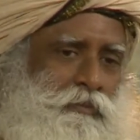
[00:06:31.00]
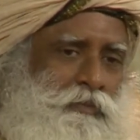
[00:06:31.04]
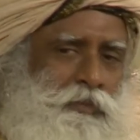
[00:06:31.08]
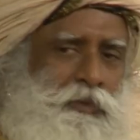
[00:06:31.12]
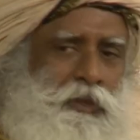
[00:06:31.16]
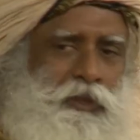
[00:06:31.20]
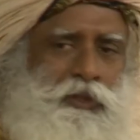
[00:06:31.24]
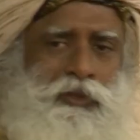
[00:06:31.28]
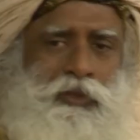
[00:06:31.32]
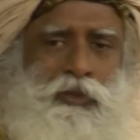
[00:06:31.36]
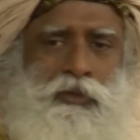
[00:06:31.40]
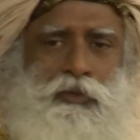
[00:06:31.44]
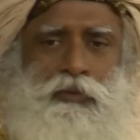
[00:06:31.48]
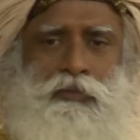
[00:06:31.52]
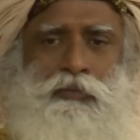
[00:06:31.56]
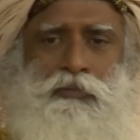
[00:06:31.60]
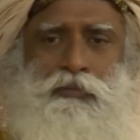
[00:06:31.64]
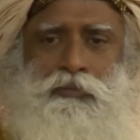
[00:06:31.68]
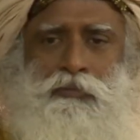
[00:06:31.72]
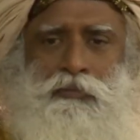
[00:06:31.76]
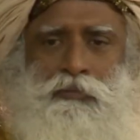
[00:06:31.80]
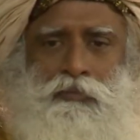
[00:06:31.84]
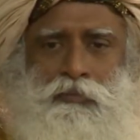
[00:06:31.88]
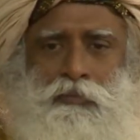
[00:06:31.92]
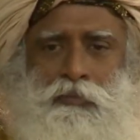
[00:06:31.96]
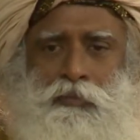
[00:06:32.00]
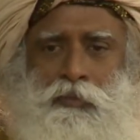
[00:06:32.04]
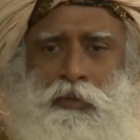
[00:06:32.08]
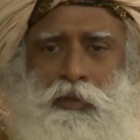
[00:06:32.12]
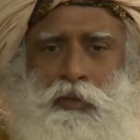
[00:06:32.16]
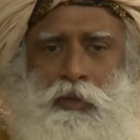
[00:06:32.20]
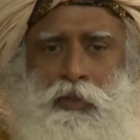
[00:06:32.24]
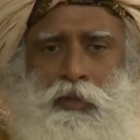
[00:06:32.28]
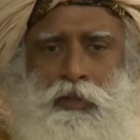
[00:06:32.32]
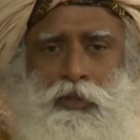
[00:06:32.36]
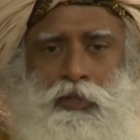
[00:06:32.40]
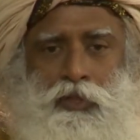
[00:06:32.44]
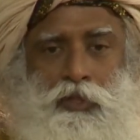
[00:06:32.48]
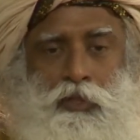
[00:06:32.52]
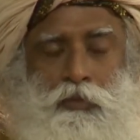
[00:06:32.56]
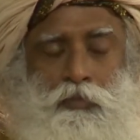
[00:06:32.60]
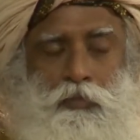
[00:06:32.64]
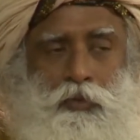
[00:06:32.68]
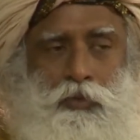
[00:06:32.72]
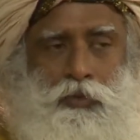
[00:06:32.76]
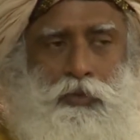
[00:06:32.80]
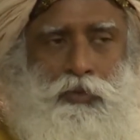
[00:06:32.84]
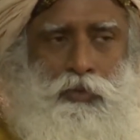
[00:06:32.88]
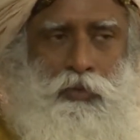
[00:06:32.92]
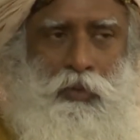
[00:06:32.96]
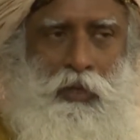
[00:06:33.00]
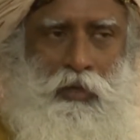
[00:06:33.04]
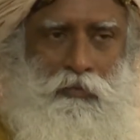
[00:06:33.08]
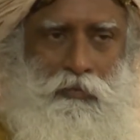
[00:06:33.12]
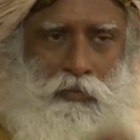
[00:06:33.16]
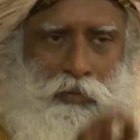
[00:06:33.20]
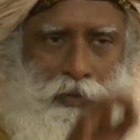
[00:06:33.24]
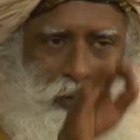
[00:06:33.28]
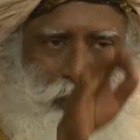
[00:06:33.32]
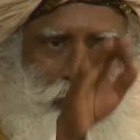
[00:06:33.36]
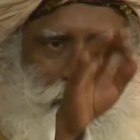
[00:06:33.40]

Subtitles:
Yes or no? Suppose you have no